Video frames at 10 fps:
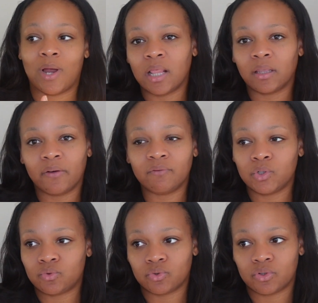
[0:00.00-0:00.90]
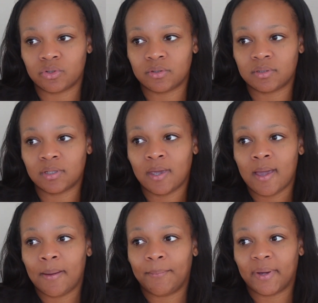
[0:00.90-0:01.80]
I love neutrals,
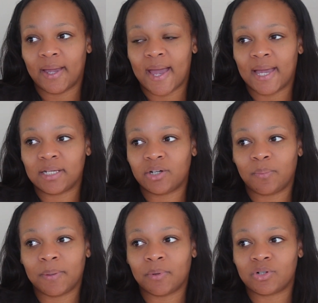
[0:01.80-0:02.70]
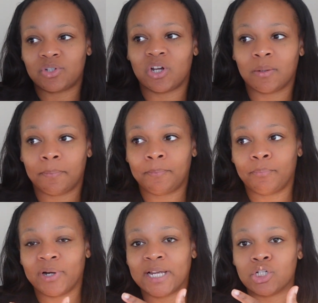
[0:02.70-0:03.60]
but I know people are starting to
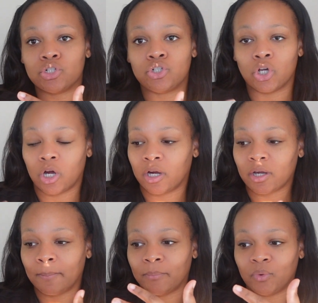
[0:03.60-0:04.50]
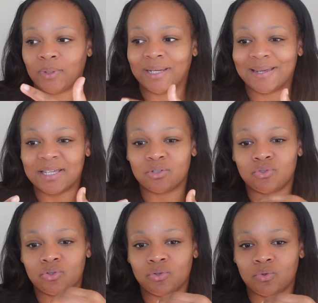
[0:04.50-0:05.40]
bring dark moody
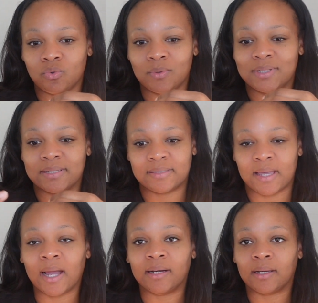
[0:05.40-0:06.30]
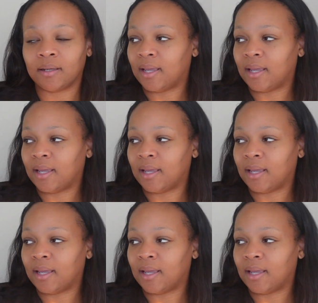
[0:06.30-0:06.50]
into designing,